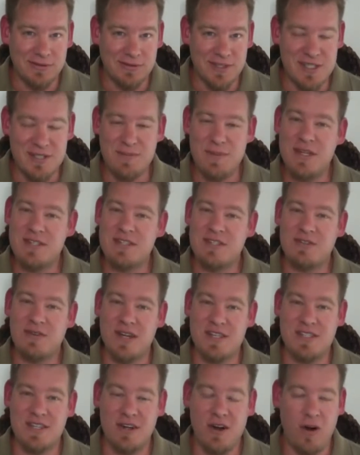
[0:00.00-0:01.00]
This means
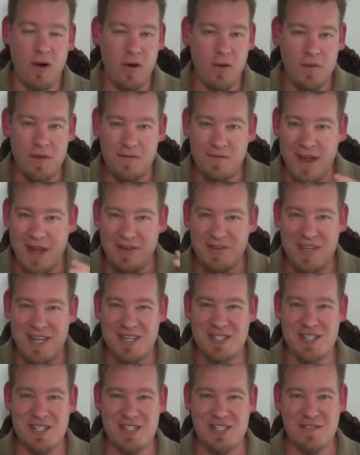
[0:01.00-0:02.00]
addressing all of the
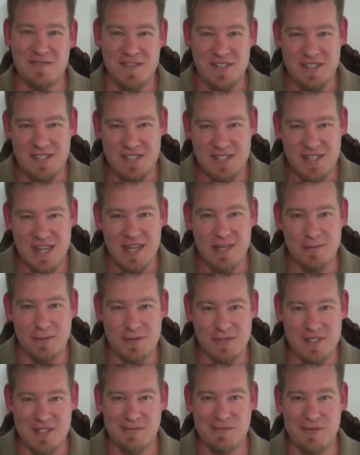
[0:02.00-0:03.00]
foundations of a sustainable
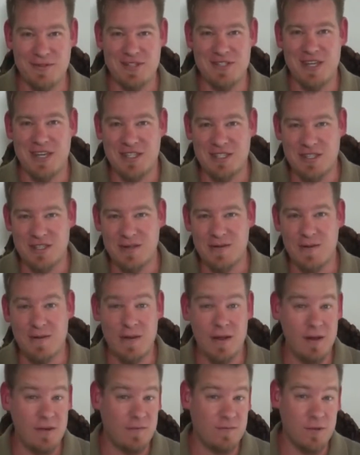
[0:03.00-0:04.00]
civilization:
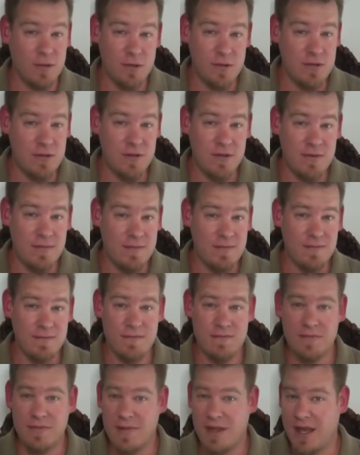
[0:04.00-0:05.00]
food,
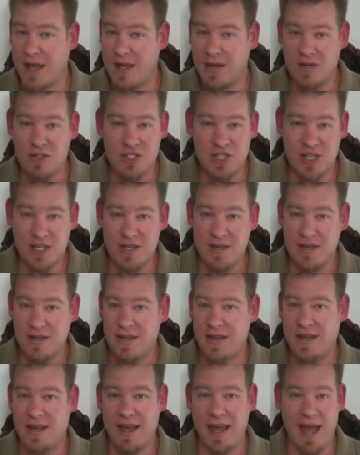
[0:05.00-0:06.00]
energy,
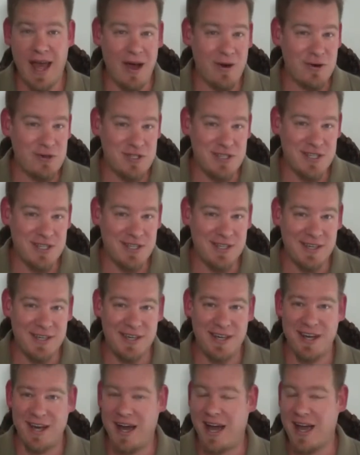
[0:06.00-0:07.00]
housing,
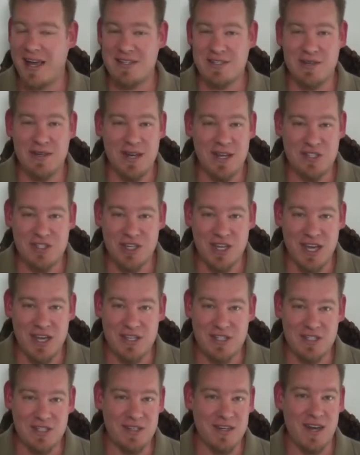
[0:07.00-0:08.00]
highest good
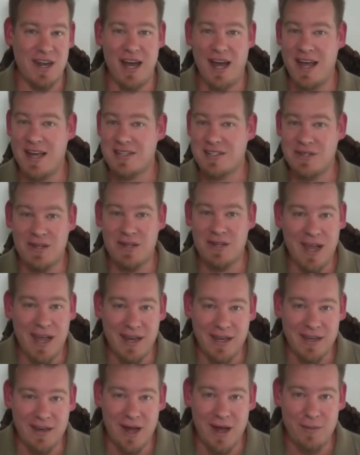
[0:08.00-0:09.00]
education, highest good
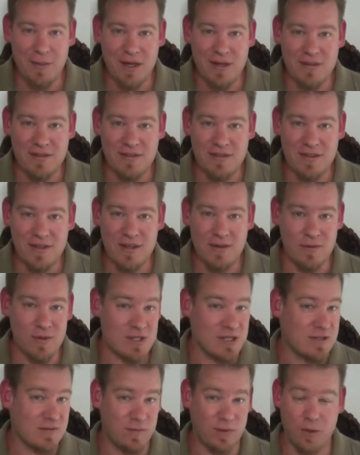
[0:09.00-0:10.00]
economics,
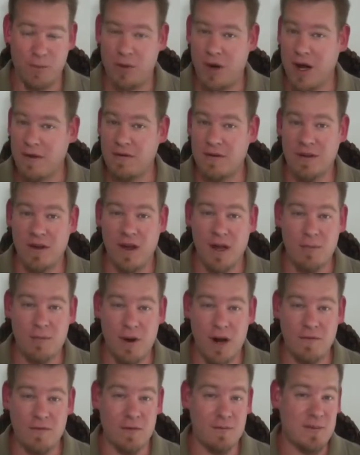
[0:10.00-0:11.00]
which is for-profit,
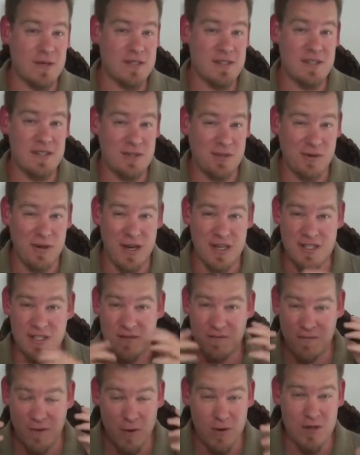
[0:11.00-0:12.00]
nonprofit business
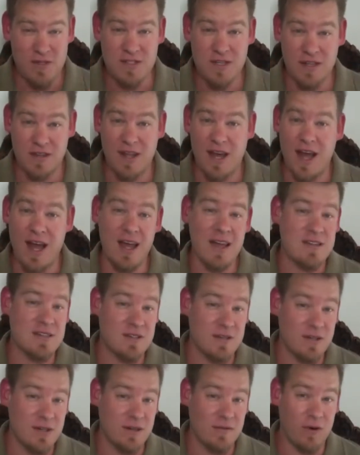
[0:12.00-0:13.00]
creation focused on the highest
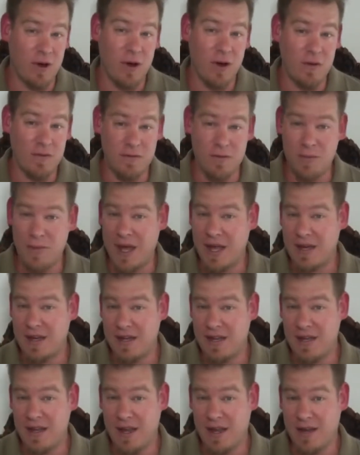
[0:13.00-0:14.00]
good of all of
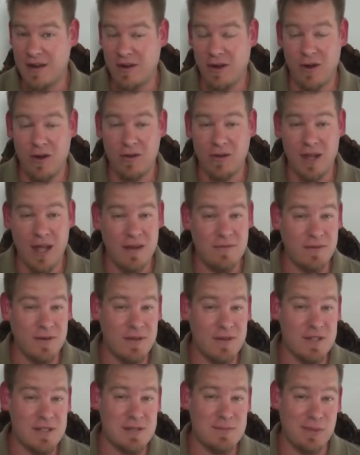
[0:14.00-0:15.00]
humanity and all life
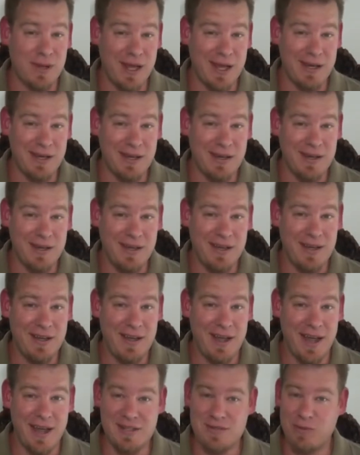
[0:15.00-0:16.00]
on this planet,
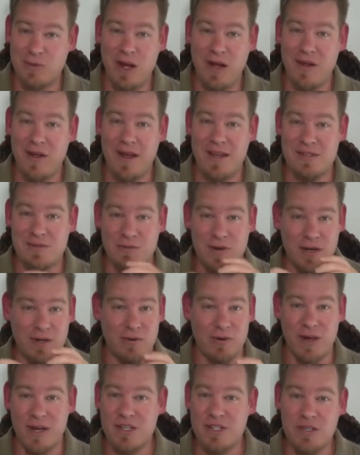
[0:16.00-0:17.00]
as well as
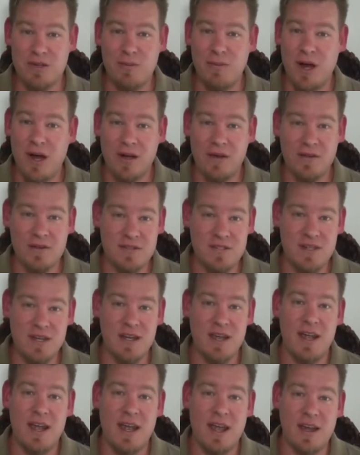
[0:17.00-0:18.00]
recreational models
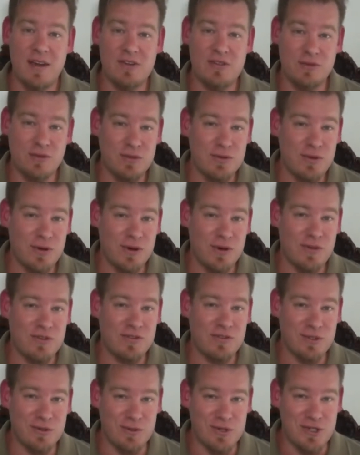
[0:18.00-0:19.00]
and true earth
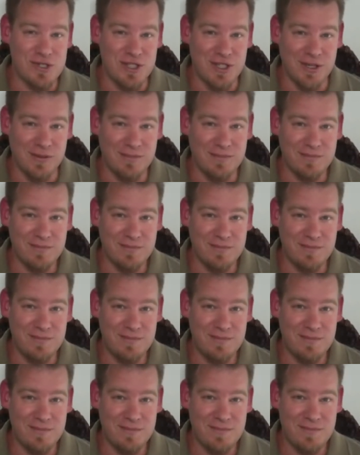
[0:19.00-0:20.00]
stewardship.
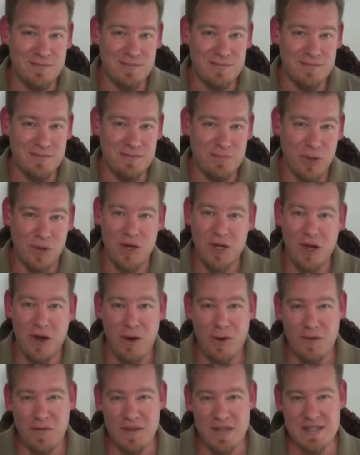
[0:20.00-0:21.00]
Putting
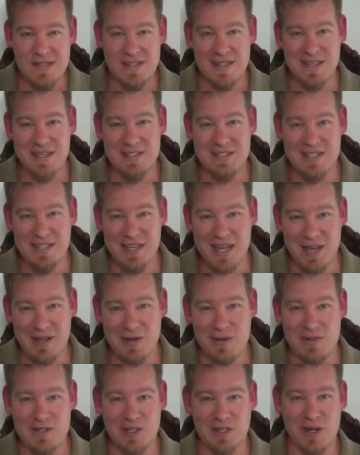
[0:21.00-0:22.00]
all of these things
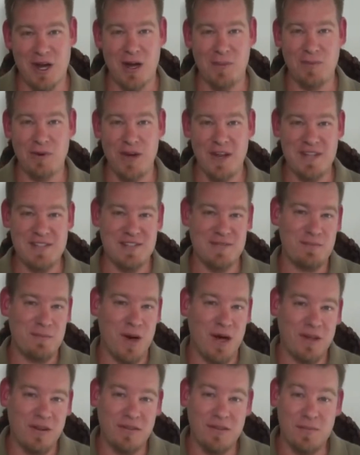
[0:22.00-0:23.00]
together is a comprehensive
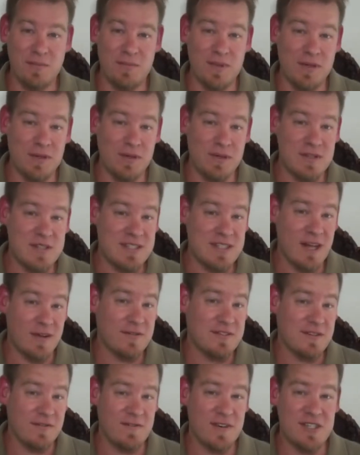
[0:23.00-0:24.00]
model to build
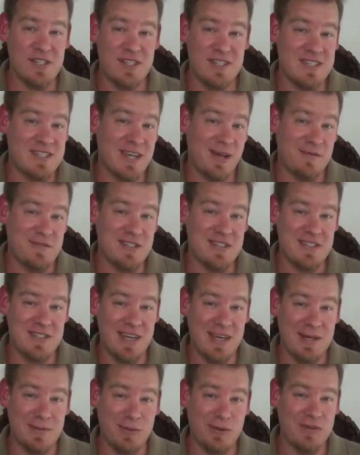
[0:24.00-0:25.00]
self-sufficient,
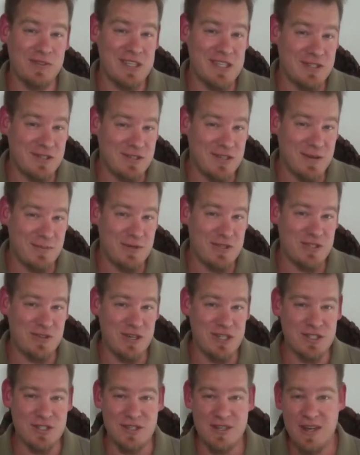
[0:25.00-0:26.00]
self-sustainable teacher
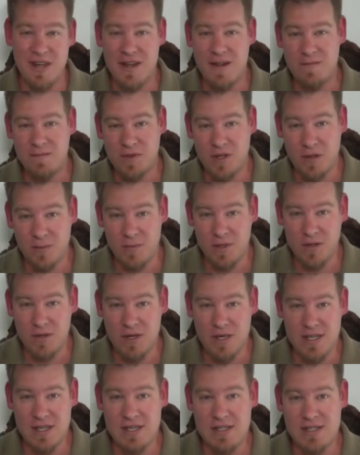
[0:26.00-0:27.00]
demonstration
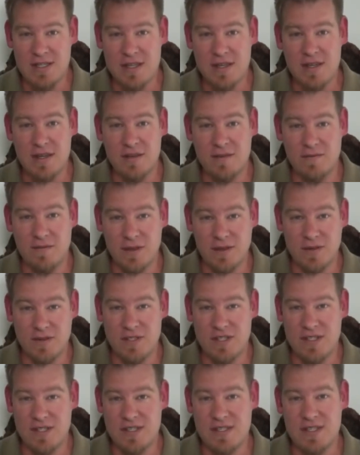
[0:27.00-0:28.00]
communities,
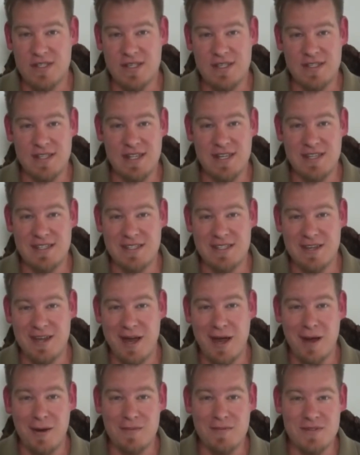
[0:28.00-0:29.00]
villages, cities, and
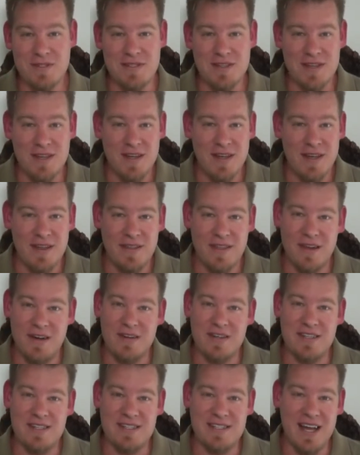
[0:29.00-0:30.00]
hubs that are
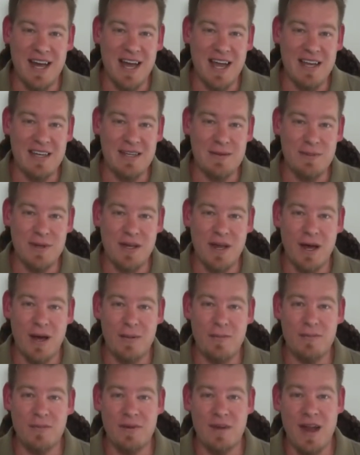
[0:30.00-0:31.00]
designed to
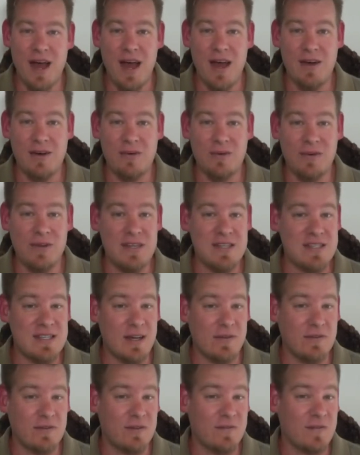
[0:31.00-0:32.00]
become not only
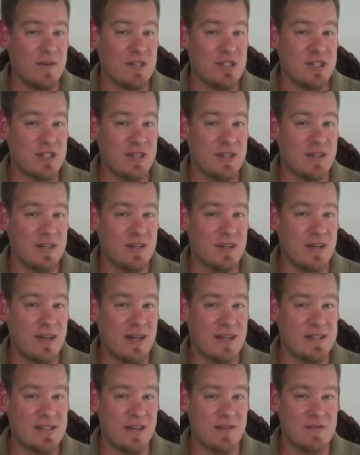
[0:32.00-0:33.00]
self-sufficient
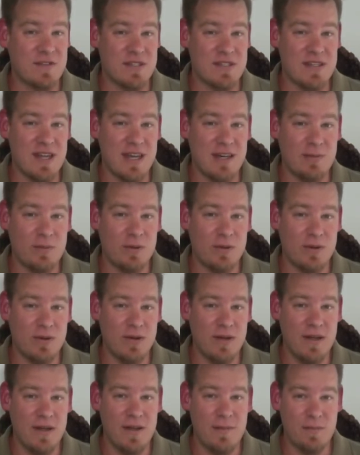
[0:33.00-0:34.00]
and self-sustainable,
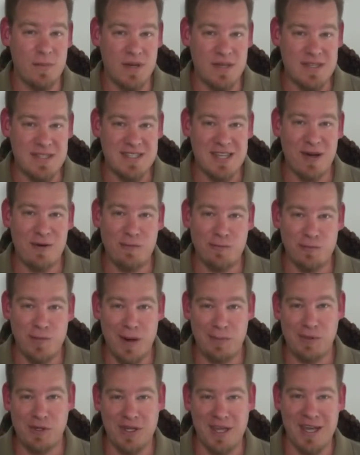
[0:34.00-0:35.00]
but
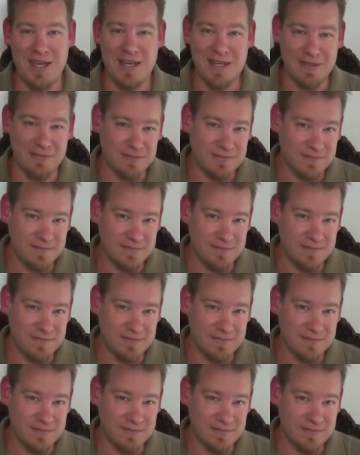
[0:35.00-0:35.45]
self-replicating.